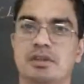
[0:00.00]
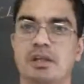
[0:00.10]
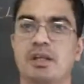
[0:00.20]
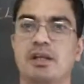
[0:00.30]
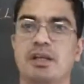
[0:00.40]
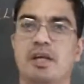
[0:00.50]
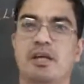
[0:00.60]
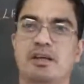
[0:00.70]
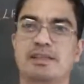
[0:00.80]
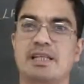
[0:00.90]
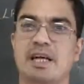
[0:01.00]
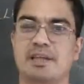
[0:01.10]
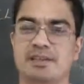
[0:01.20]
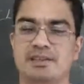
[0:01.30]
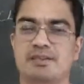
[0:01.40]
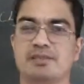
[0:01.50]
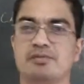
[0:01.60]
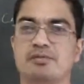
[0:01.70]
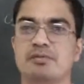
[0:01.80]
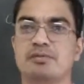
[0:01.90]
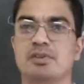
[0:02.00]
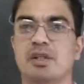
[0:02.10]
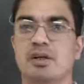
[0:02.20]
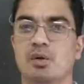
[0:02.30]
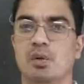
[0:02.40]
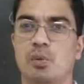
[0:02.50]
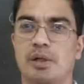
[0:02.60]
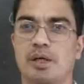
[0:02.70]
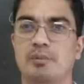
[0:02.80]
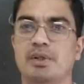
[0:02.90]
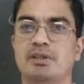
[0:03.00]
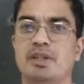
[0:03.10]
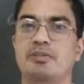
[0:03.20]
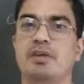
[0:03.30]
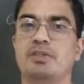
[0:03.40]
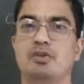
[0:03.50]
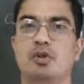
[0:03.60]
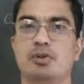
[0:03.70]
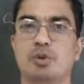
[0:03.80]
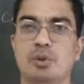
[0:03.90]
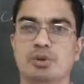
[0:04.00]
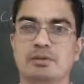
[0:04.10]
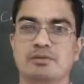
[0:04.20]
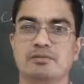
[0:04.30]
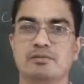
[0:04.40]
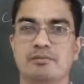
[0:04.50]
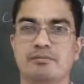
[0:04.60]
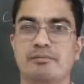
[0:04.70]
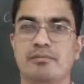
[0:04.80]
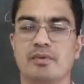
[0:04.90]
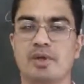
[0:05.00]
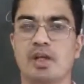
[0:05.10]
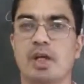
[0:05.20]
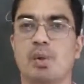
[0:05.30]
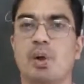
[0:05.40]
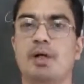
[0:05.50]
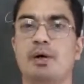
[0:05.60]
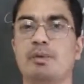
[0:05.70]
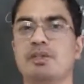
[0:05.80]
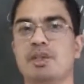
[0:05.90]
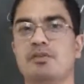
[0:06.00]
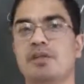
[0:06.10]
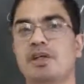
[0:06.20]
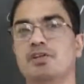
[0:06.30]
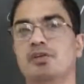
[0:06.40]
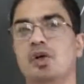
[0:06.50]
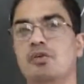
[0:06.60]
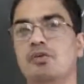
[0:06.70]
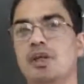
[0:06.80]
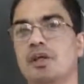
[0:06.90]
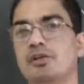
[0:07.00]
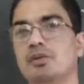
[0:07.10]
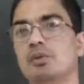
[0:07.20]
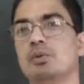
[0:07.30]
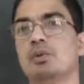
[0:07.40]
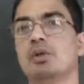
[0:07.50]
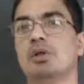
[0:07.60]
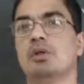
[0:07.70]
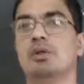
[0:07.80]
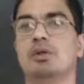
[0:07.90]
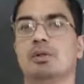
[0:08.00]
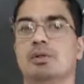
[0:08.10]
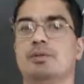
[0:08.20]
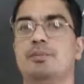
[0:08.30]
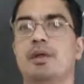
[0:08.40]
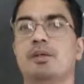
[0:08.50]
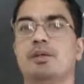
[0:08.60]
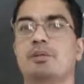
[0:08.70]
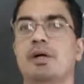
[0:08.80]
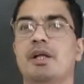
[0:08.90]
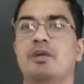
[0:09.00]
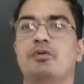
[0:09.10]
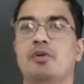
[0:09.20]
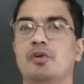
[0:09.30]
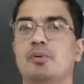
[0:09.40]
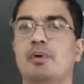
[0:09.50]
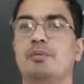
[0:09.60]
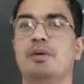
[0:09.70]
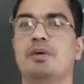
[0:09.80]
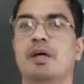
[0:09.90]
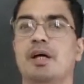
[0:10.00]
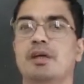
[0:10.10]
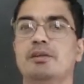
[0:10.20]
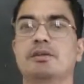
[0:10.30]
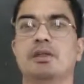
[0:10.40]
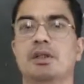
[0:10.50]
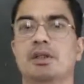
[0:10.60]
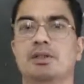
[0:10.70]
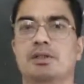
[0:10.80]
till he retires. What happens if he is not good? What happens if he is not willing to spend the money for the people and